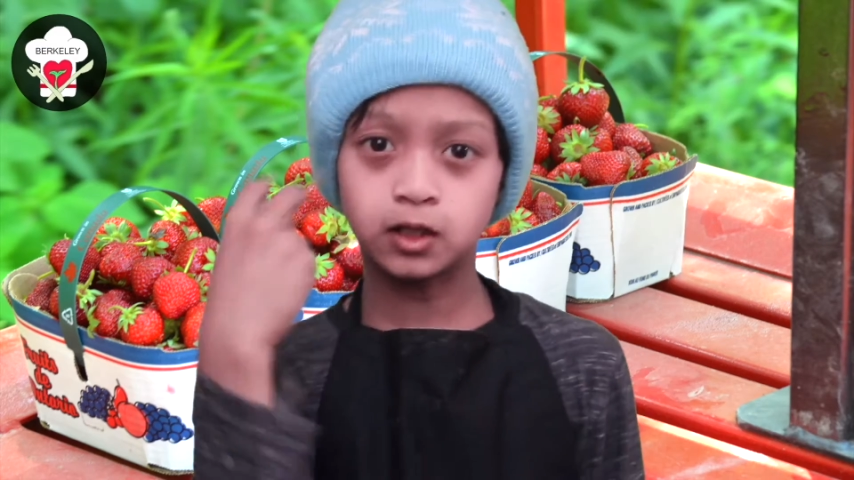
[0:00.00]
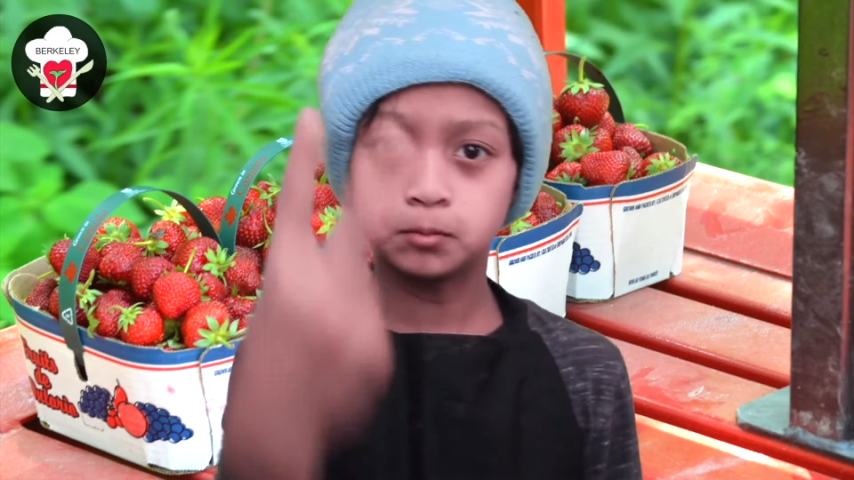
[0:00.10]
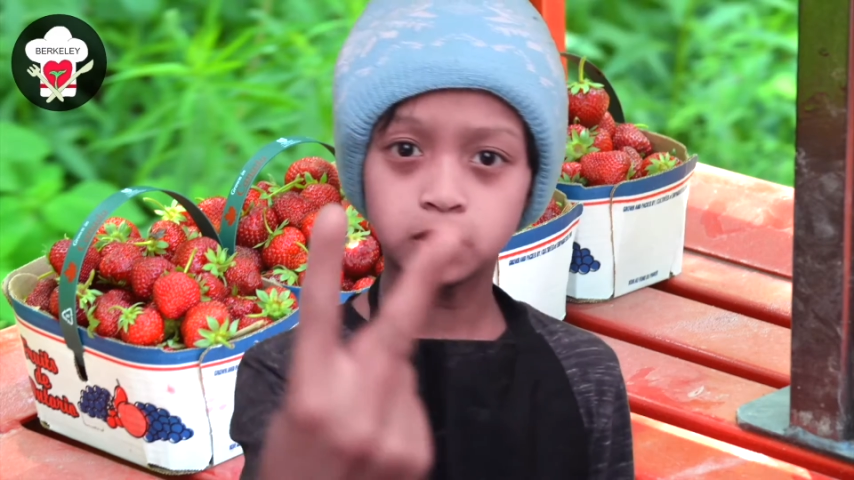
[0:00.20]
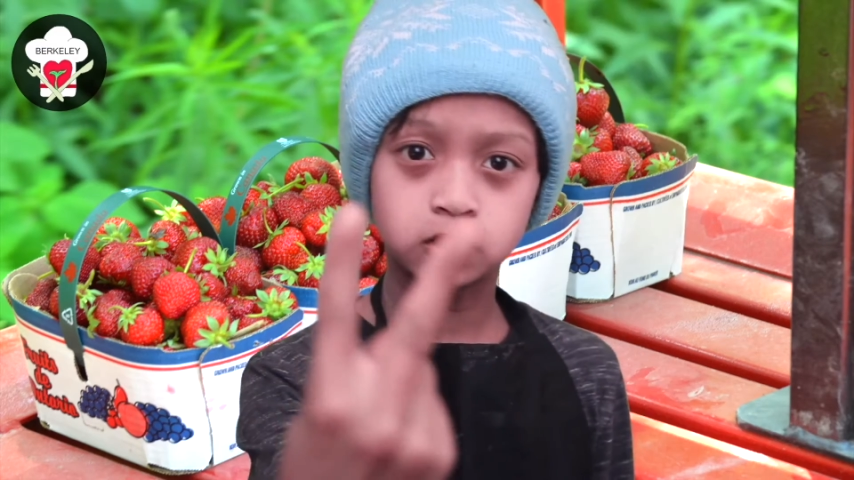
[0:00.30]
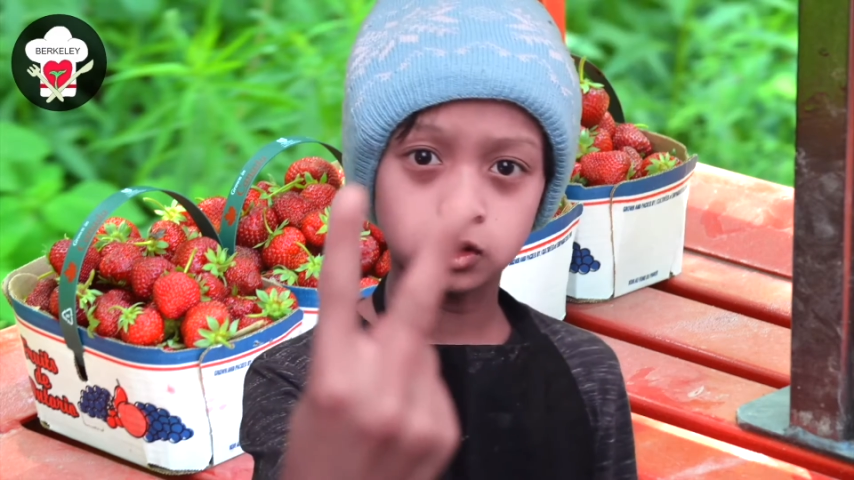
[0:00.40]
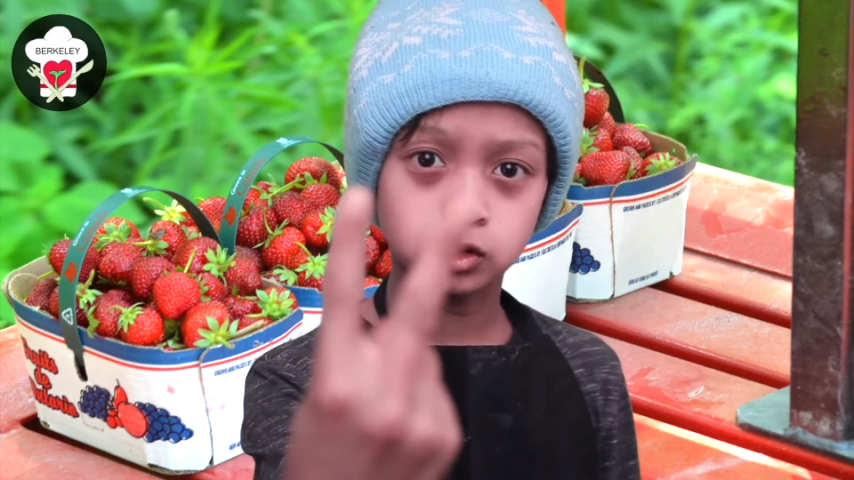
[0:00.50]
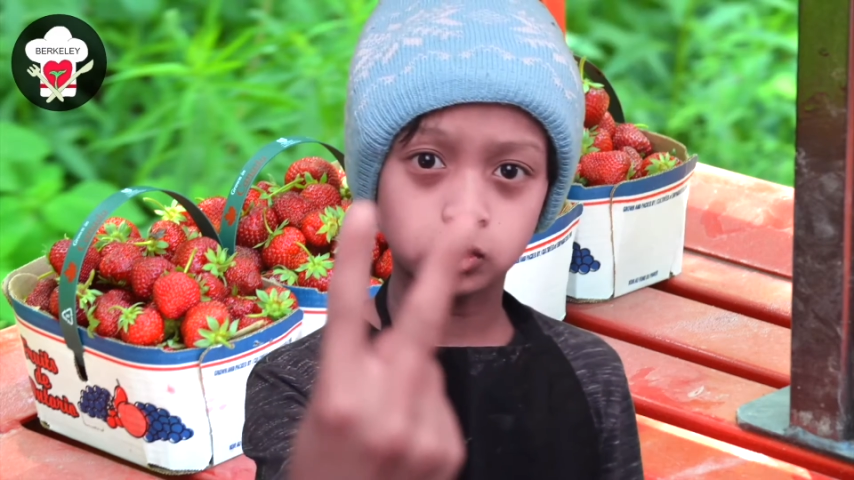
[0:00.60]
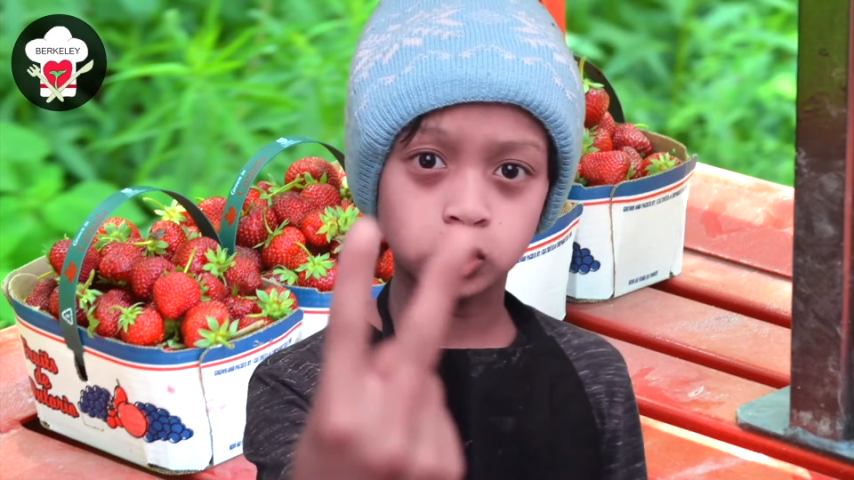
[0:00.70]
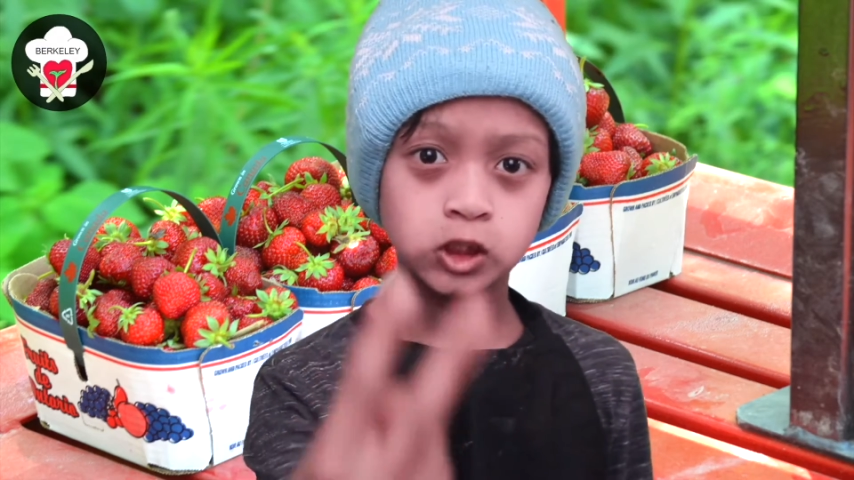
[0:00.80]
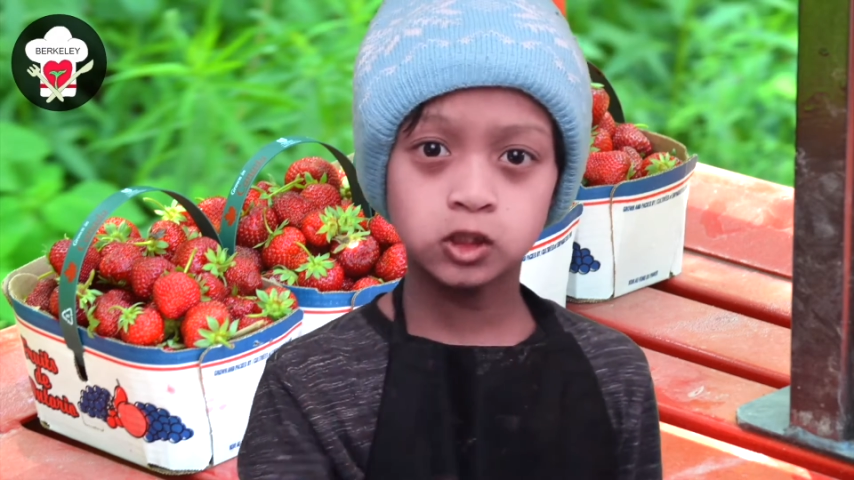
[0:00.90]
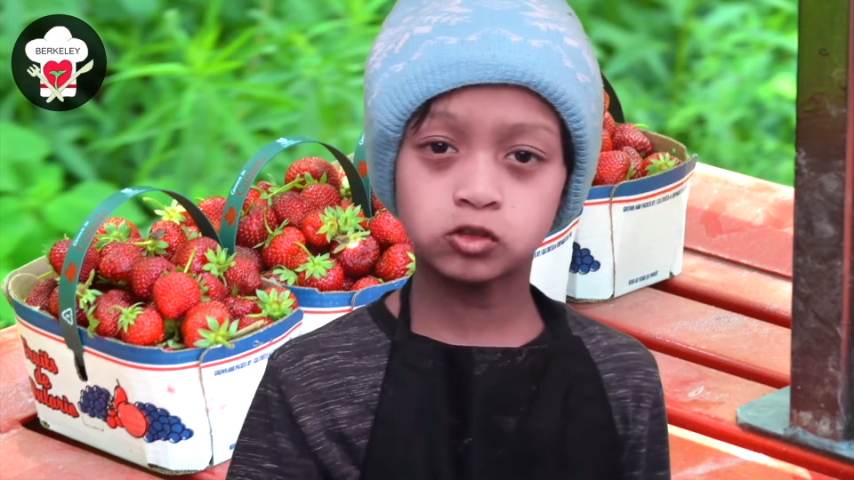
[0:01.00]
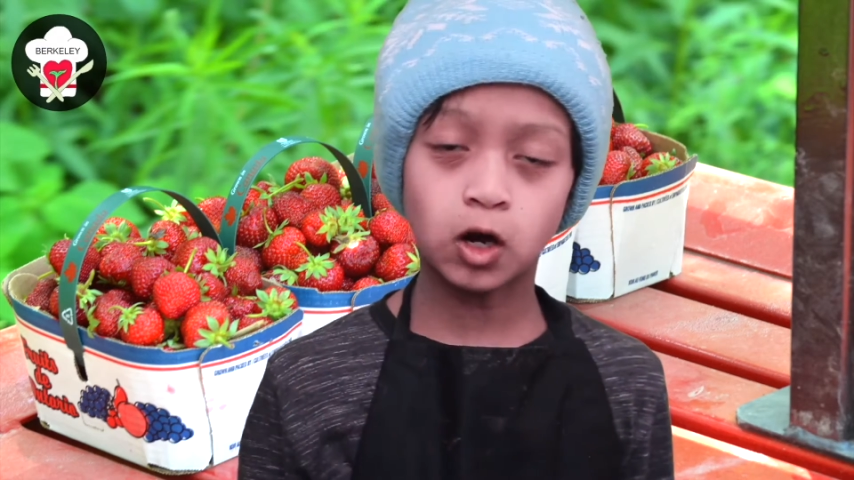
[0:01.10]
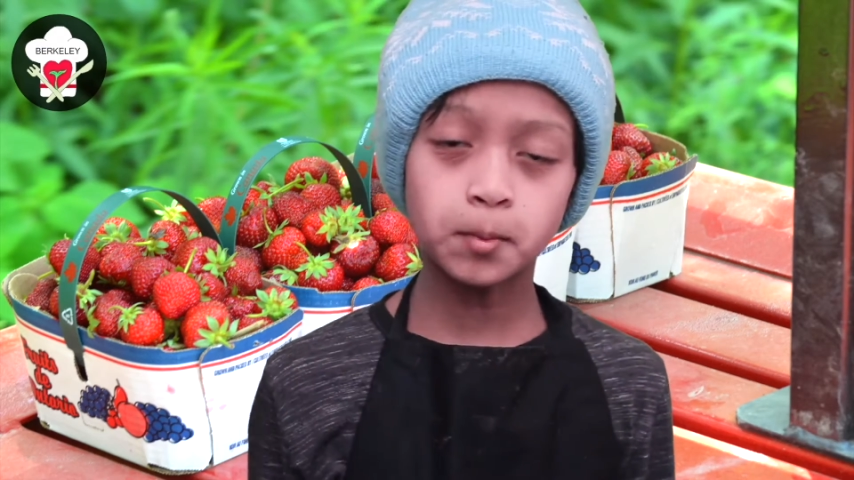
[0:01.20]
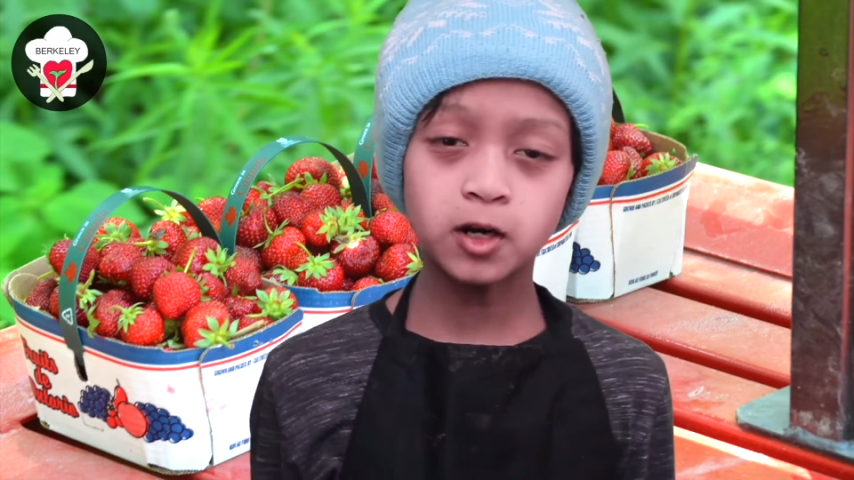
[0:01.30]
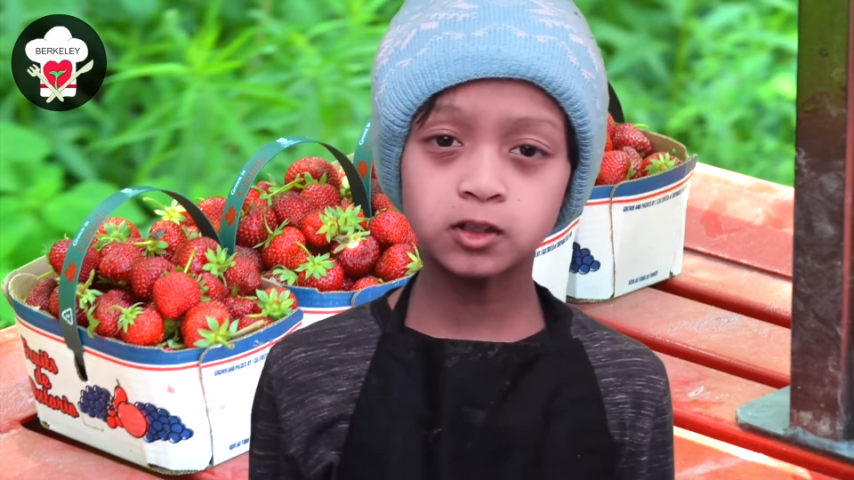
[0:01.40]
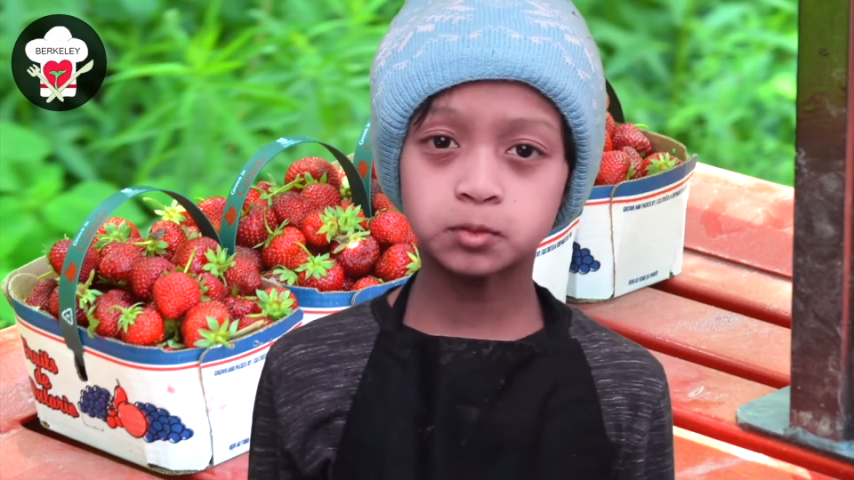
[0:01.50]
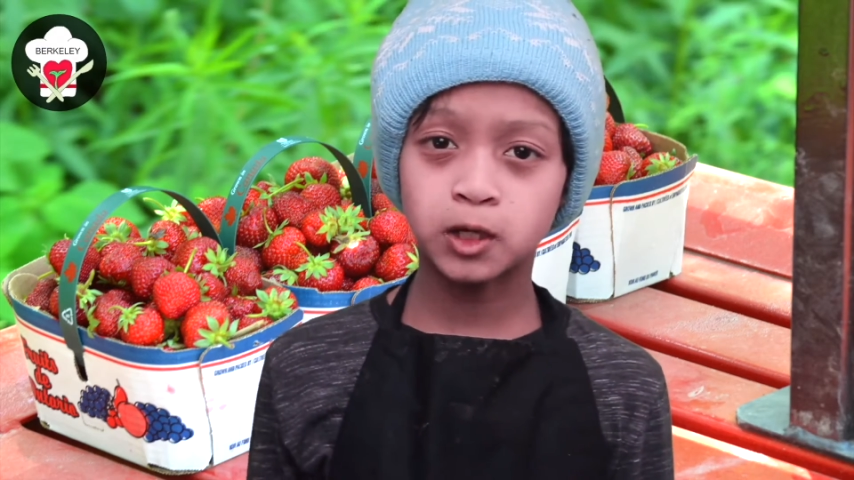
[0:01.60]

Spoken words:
number 2, strawberries